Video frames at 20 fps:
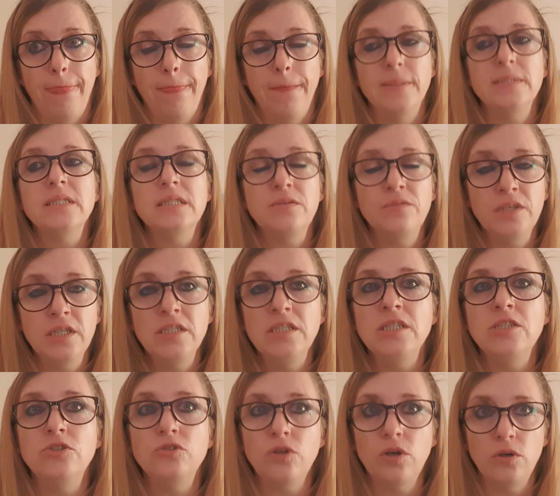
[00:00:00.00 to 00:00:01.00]
Sylvia
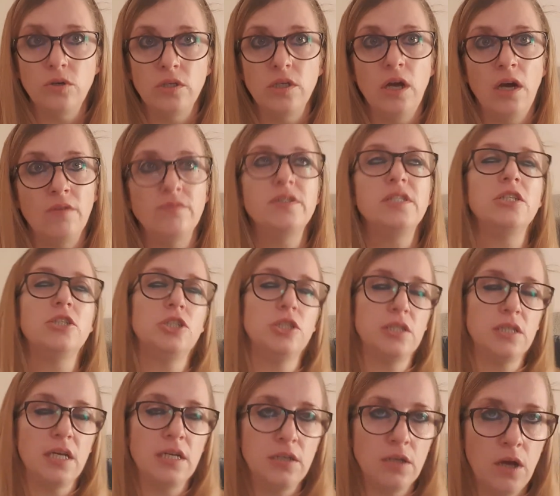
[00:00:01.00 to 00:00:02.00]
did try. Obviously, she
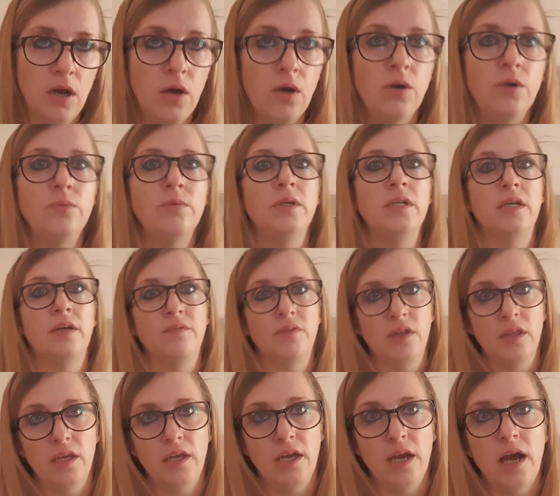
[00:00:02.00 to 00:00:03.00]
said no and
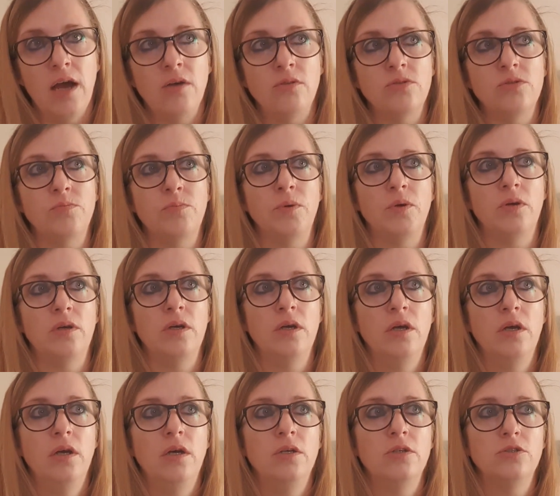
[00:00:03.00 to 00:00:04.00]
everything else, but
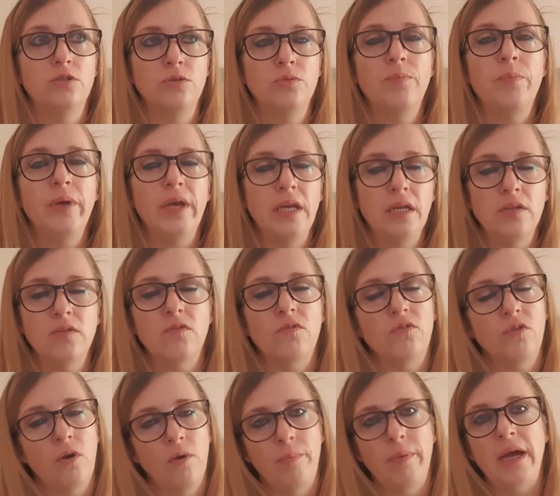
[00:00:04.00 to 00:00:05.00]
she was beaten
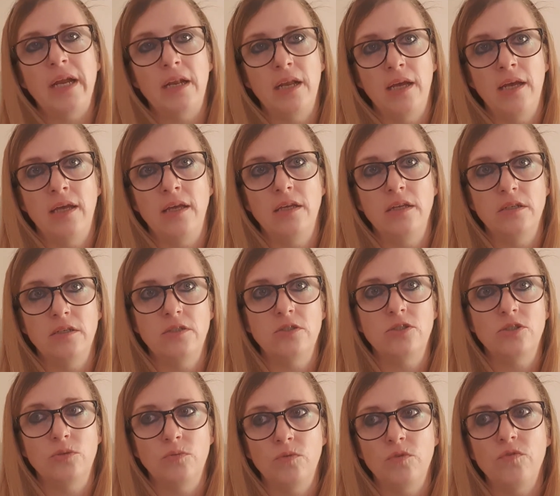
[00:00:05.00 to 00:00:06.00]
so badly
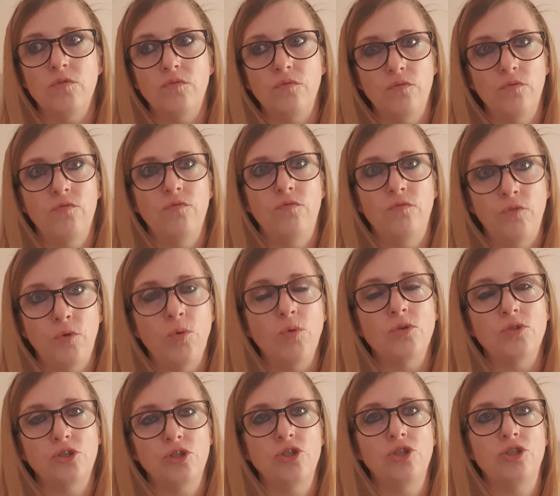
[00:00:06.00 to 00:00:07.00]
she was
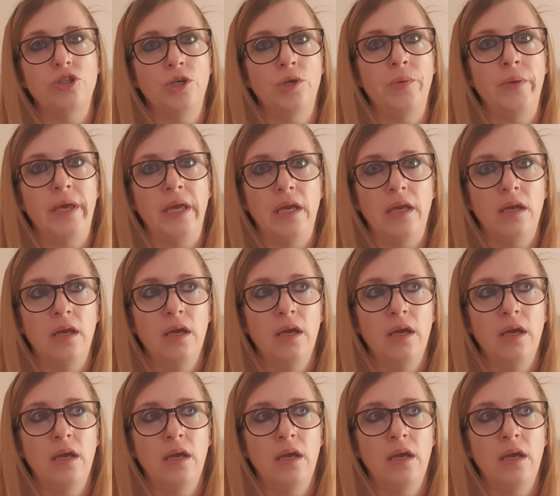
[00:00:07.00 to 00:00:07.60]
forced to do it.